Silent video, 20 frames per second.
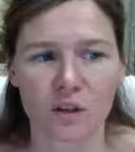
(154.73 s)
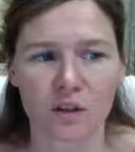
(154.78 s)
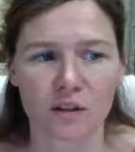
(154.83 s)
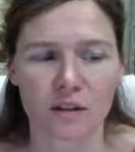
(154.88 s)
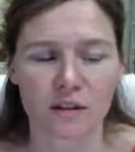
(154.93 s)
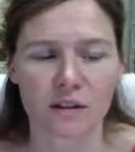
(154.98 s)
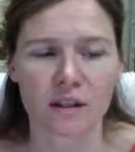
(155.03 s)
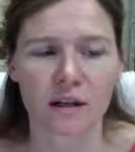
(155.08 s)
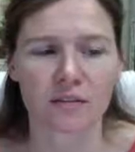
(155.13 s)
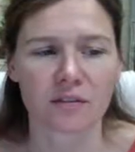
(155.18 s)
here on
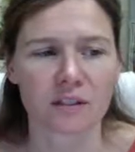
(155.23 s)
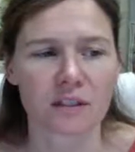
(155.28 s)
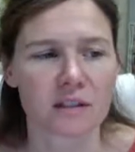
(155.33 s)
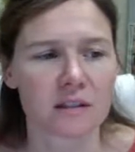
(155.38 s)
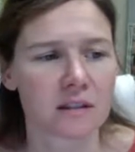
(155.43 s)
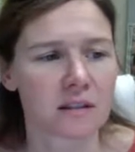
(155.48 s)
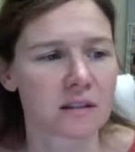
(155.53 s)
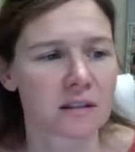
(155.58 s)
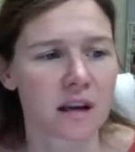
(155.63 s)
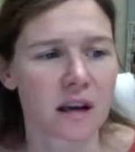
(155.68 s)
the
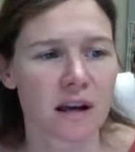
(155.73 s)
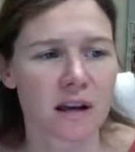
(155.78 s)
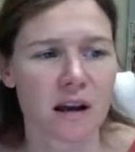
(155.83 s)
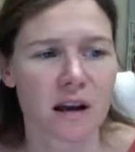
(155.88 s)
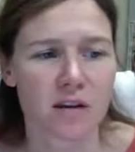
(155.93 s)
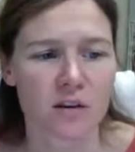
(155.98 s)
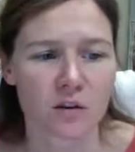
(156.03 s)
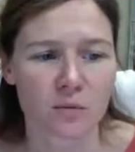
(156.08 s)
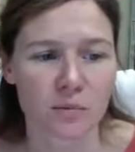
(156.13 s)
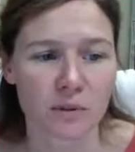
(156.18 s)
left-hand side
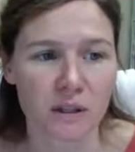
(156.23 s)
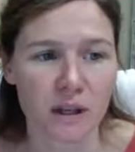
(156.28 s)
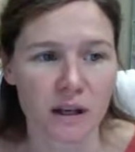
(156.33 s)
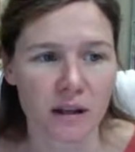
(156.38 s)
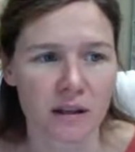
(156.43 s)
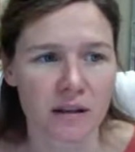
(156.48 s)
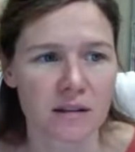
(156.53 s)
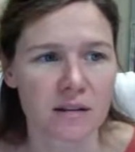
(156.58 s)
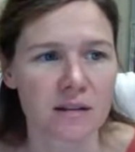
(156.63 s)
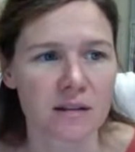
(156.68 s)
under
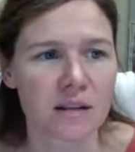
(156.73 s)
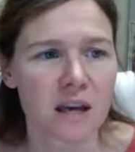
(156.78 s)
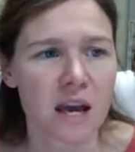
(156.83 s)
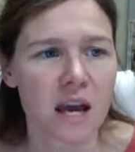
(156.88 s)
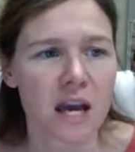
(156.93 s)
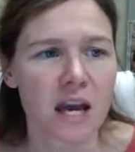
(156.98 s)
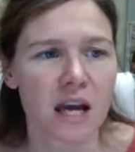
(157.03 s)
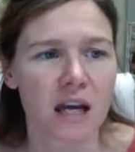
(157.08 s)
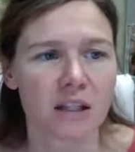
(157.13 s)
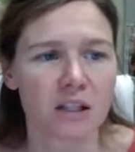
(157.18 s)
plugins,
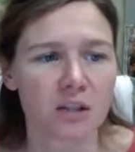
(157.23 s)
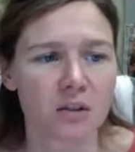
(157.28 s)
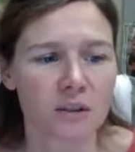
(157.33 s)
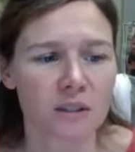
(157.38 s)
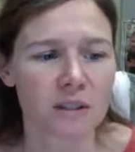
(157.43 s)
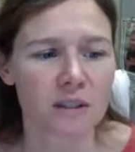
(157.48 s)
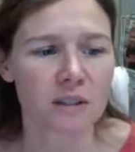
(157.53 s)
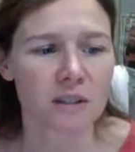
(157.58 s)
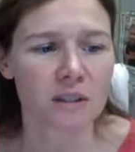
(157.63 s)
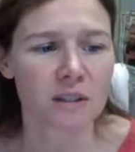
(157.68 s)
and you
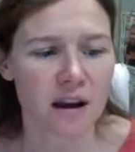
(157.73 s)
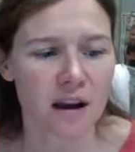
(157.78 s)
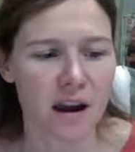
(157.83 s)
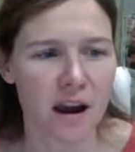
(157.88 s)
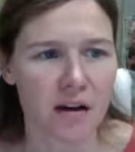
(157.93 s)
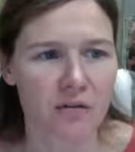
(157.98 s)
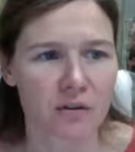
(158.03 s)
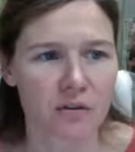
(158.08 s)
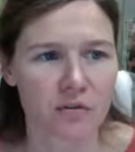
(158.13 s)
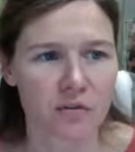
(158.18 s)
can see I
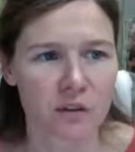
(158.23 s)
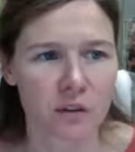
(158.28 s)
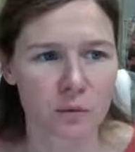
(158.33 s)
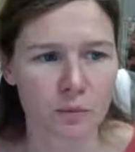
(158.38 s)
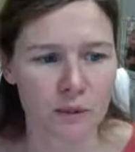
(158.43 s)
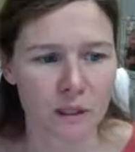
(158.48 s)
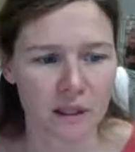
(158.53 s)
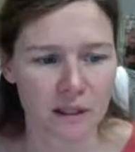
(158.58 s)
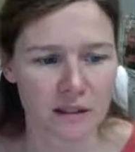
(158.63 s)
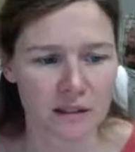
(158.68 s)
have a few
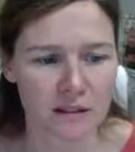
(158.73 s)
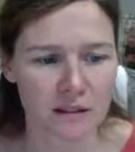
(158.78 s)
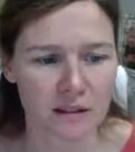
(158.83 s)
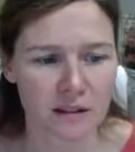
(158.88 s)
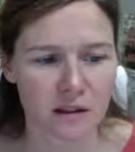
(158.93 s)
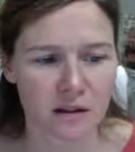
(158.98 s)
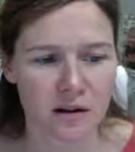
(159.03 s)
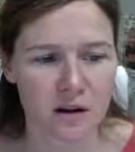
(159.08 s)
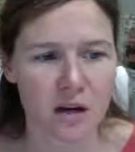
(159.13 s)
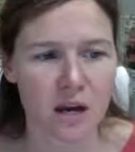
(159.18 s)
plugins
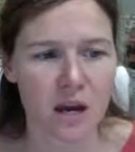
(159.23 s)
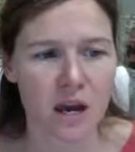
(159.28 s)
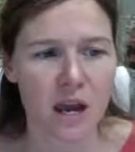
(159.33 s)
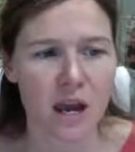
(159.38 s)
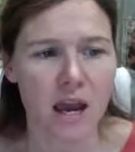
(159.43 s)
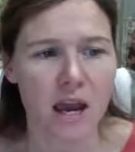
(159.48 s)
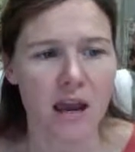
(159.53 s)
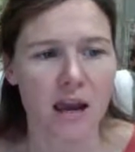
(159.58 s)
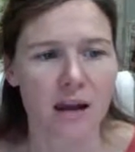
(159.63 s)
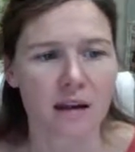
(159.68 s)
here
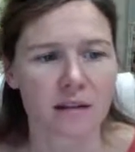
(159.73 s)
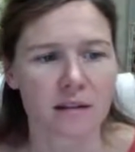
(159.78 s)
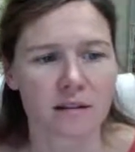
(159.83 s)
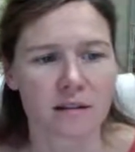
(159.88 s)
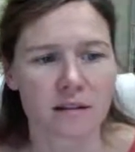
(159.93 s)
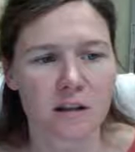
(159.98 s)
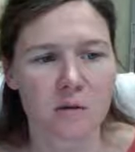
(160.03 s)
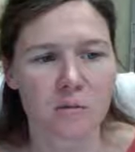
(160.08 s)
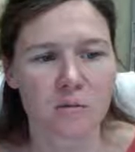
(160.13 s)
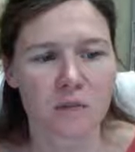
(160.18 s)
and
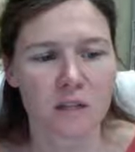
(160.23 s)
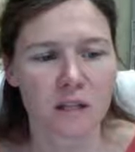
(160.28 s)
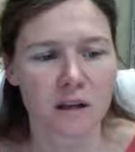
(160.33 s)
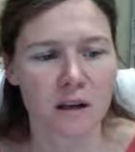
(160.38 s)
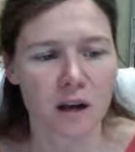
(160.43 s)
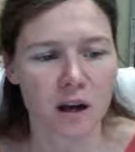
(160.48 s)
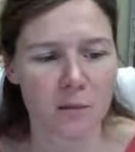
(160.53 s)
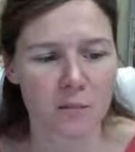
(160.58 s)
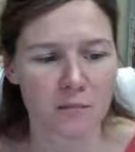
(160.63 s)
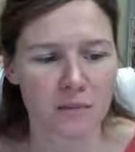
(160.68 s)
some need
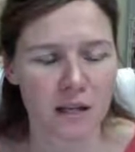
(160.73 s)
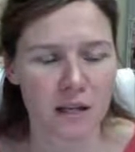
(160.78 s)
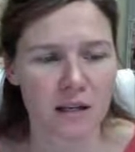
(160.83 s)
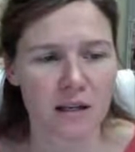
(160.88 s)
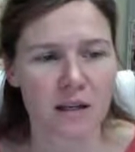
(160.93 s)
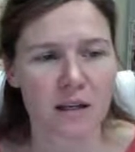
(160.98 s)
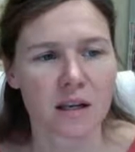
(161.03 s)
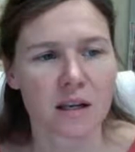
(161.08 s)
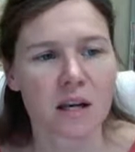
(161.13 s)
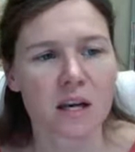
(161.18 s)

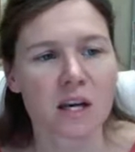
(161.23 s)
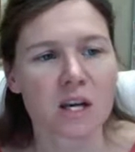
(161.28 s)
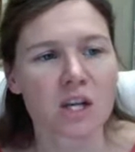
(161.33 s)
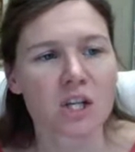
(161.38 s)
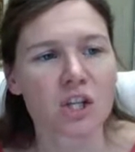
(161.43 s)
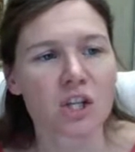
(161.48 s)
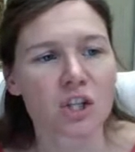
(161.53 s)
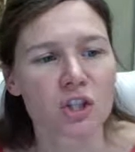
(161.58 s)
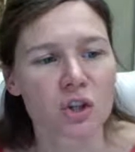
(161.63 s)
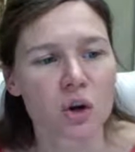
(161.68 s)
updated.
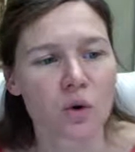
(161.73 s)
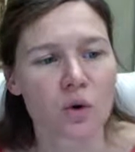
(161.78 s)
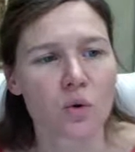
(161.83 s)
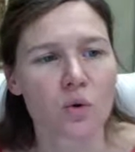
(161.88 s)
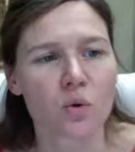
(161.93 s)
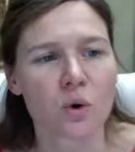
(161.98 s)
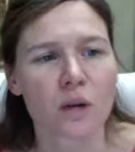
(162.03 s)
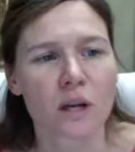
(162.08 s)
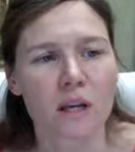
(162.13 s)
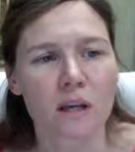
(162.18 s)

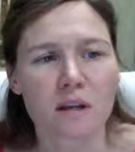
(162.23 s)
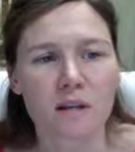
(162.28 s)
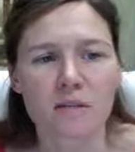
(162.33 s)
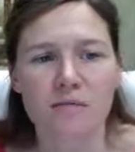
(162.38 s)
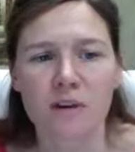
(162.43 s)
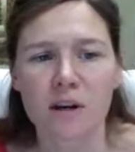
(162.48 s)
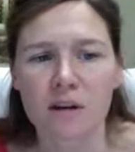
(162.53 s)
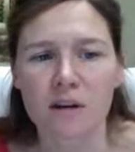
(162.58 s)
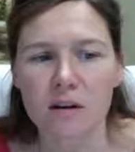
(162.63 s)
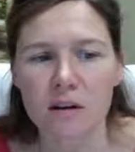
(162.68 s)
So it is
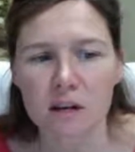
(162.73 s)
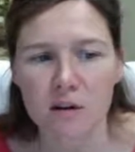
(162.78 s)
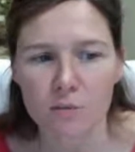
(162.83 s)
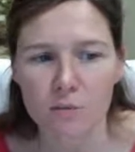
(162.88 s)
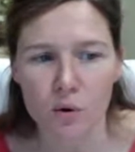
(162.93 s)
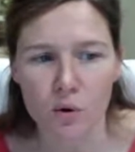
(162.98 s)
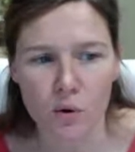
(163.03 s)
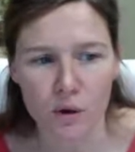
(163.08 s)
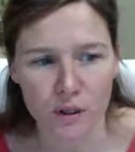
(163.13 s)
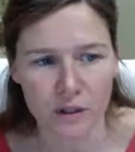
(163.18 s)
very
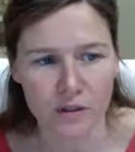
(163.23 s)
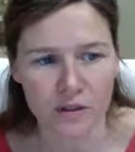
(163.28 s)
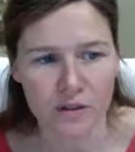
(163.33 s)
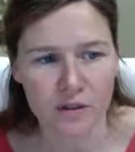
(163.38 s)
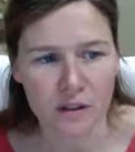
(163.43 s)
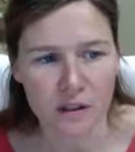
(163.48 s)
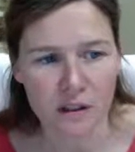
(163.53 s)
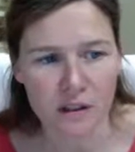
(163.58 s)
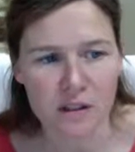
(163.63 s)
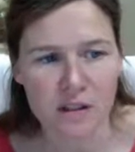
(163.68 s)
important
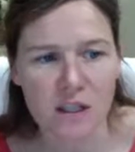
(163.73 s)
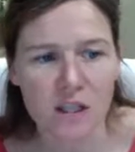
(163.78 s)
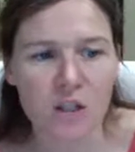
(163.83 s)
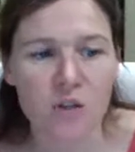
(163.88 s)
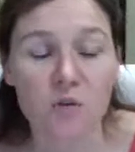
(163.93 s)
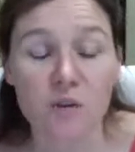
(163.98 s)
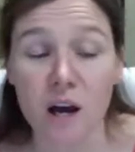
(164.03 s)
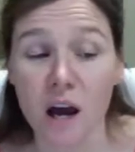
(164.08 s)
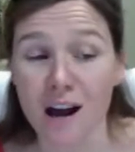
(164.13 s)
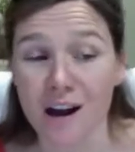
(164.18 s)
to
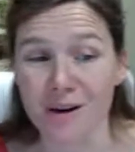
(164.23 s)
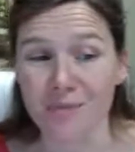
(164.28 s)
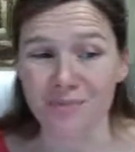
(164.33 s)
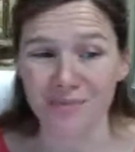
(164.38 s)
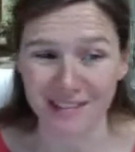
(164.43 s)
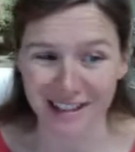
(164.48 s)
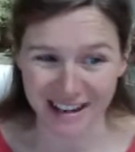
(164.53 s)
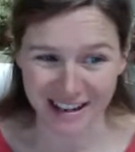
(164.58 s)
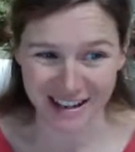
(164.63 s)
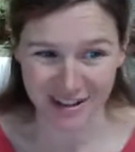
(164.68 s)
continue to
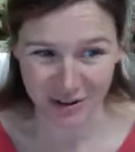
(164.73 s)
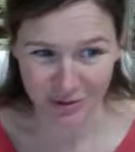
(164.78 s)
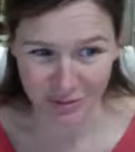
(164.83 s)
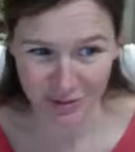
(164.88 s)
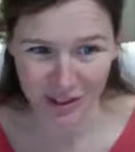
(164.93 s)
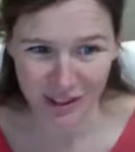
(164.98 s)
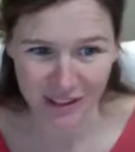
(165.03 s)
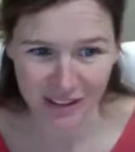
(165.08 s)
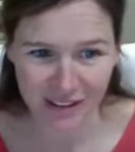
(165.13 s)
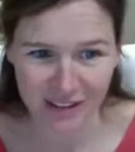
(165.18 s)
update your
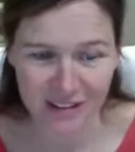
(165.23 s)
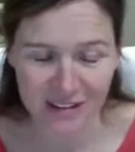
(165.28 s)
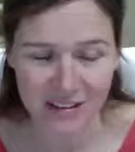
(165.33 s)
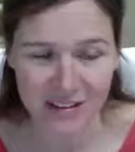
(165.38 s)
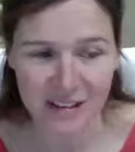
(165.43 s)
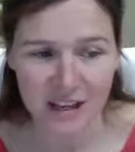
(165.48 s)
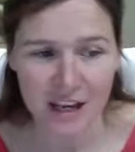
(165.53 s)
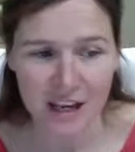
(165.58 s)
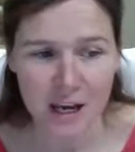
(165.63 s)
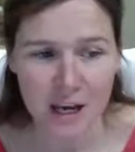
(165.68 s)

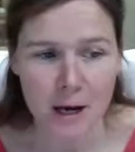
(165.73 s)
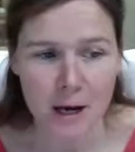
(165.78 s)
plugins.